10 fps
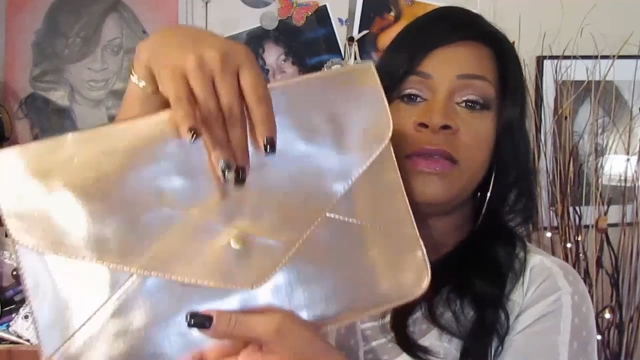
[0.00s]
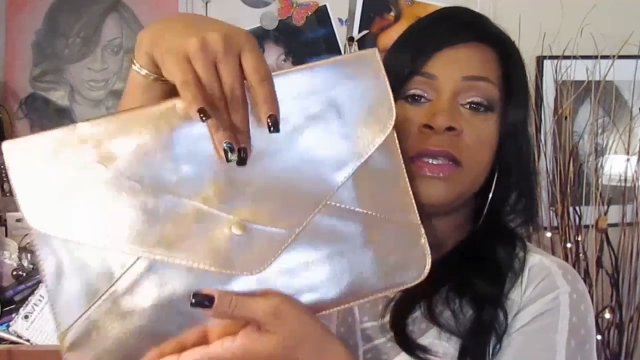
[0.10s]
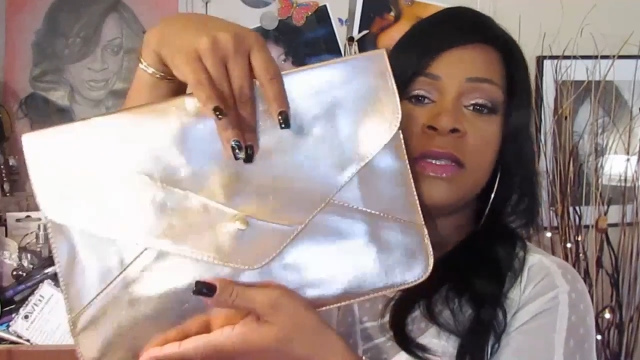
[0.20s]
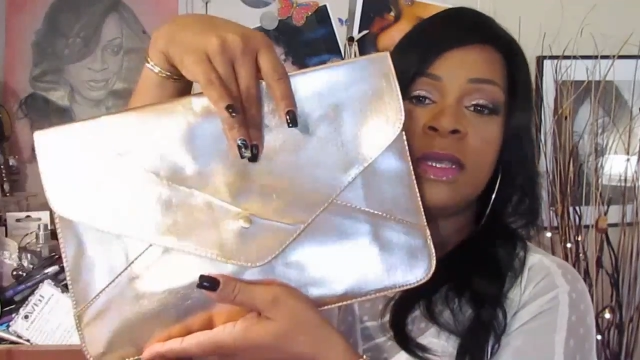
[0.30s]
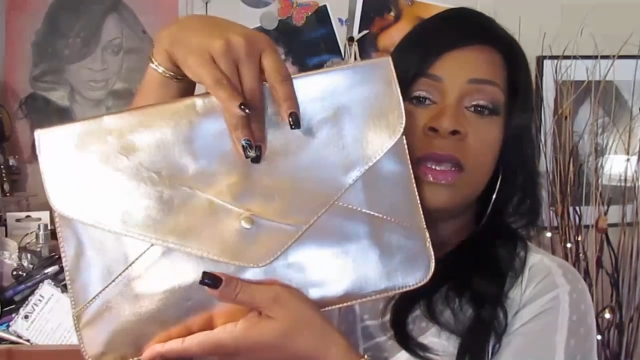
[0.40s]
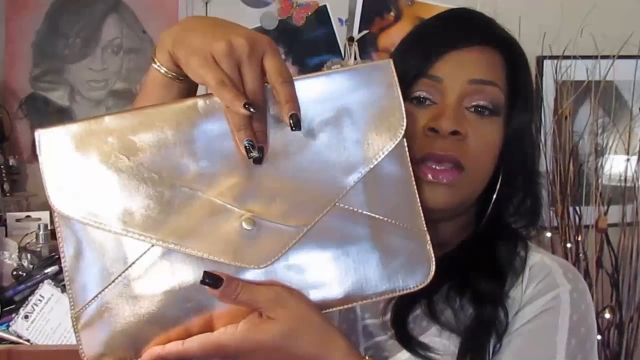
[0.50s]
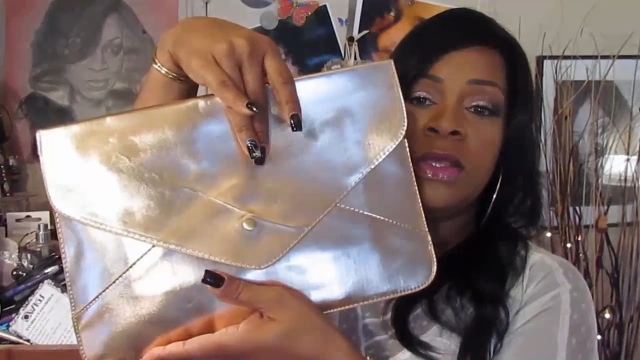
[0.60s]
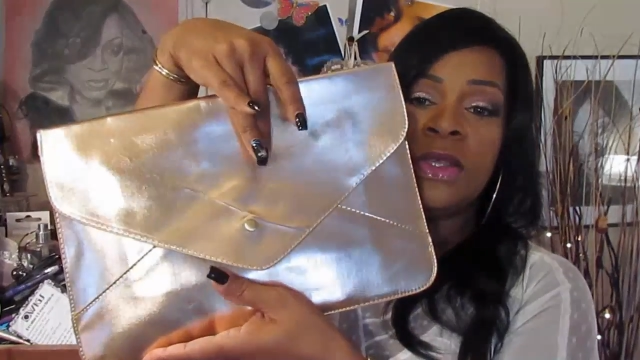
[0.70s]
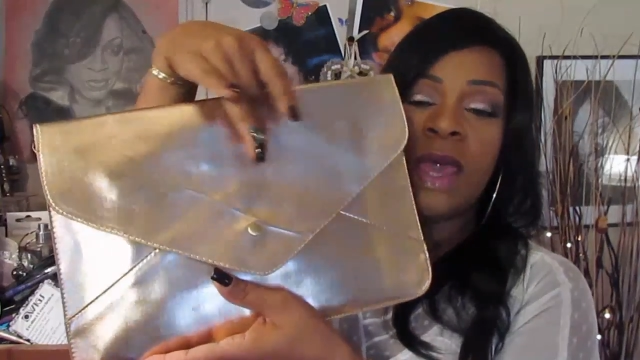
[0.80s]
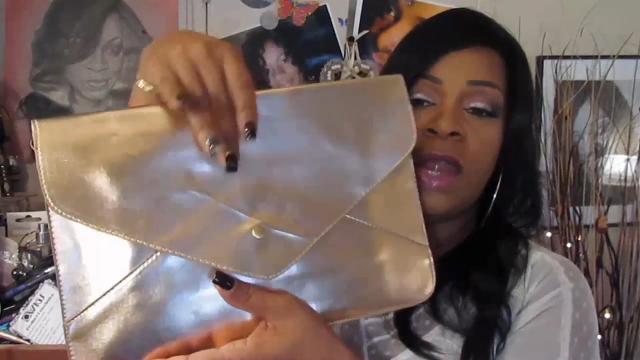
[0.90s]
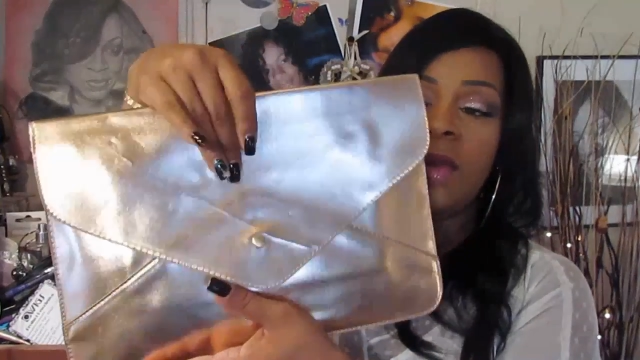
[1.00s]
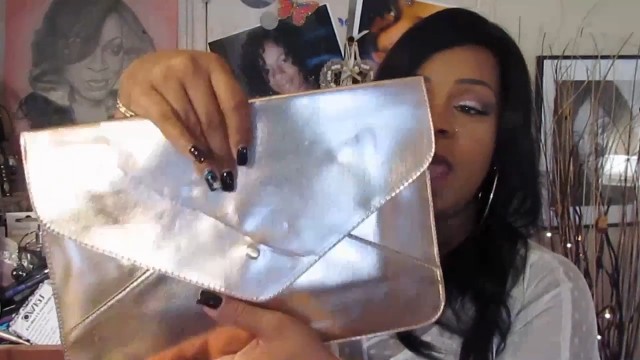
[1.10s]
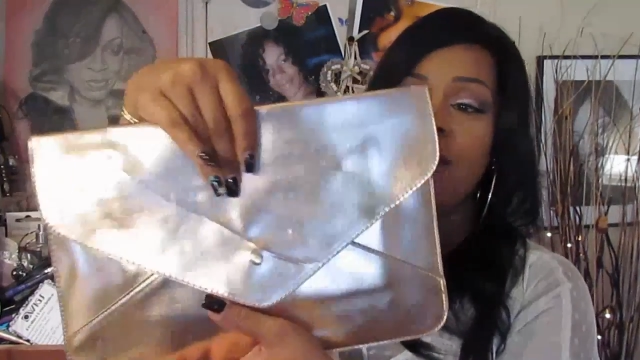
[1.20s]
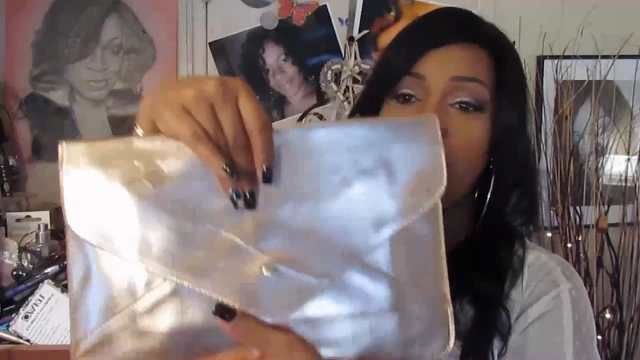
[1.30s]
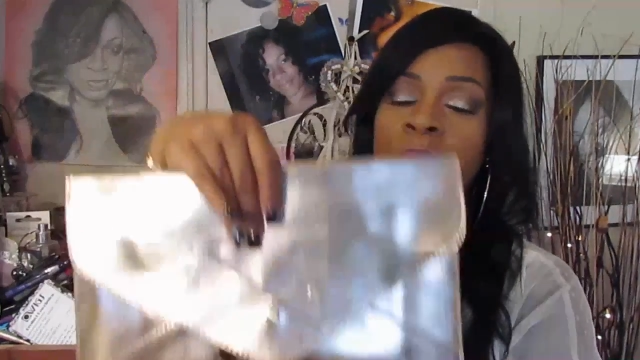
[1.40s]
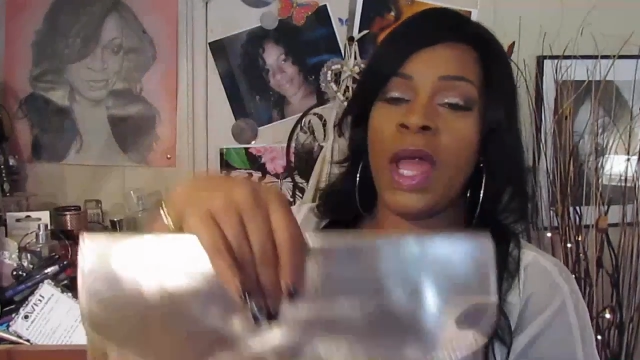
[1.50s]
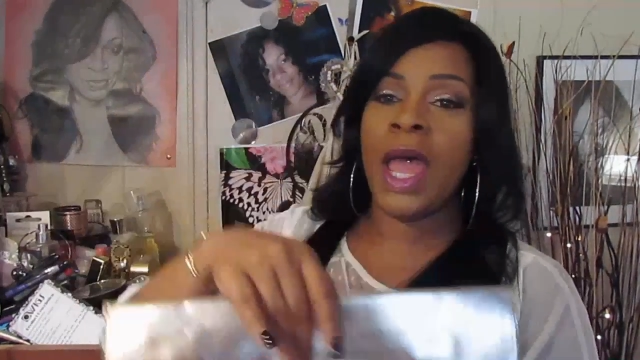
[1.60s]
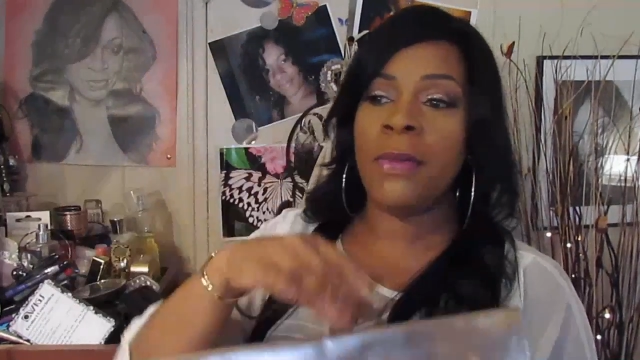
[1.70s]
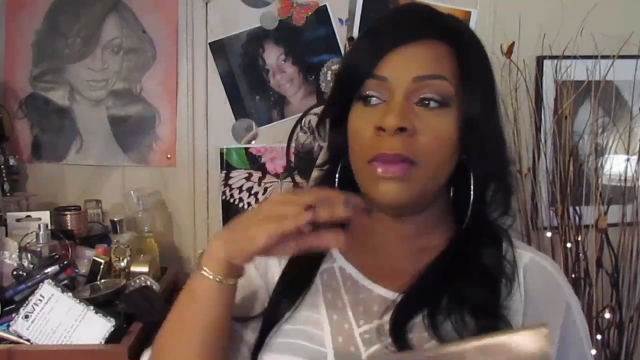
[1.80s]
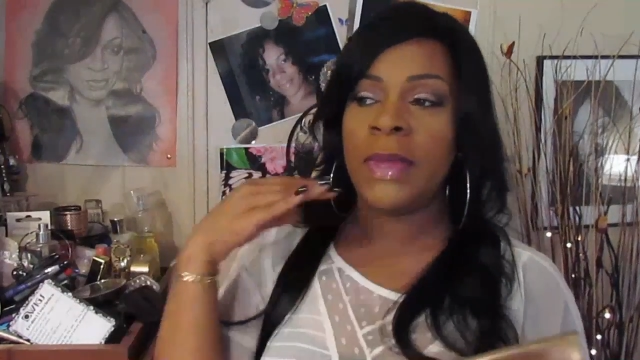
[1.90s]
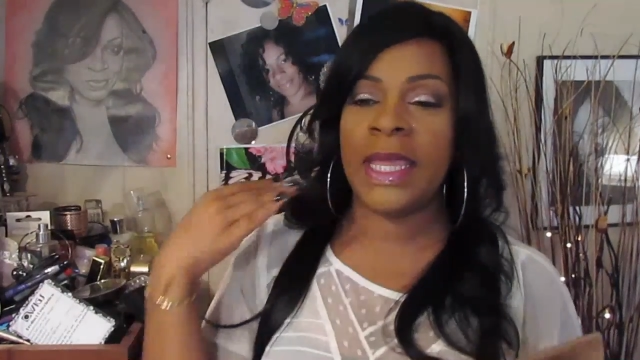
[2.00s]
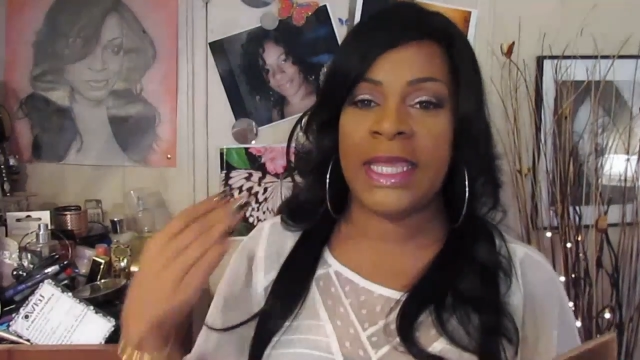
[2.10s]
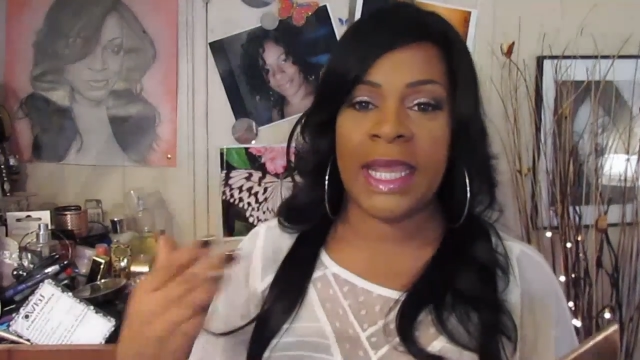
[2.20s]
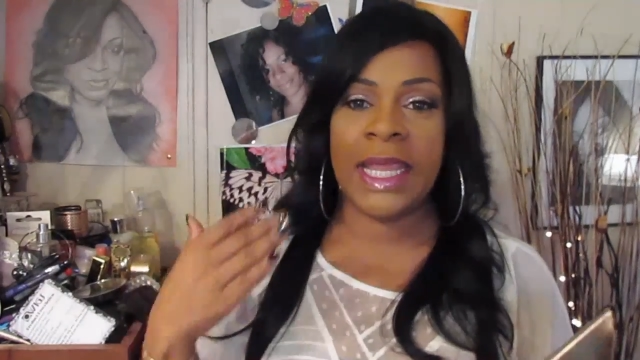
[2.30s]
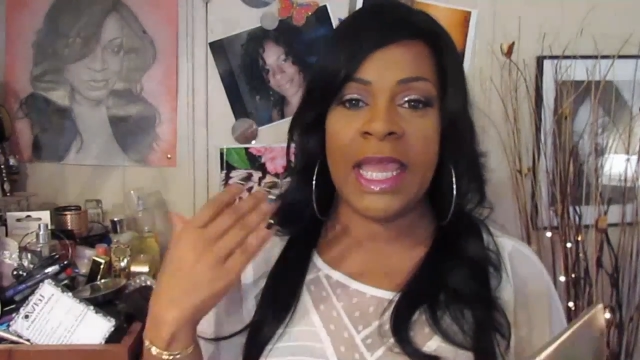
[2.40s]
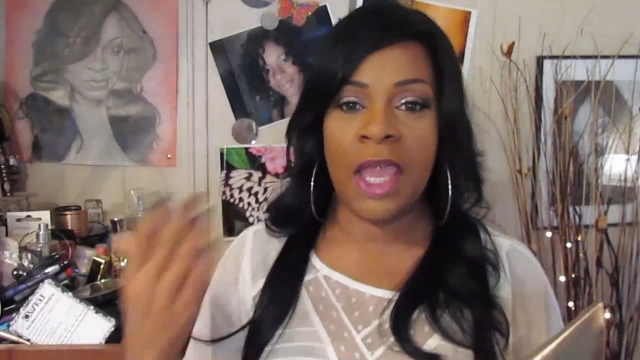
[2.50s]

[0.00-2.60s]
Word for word: else. So I don't have a problem like getting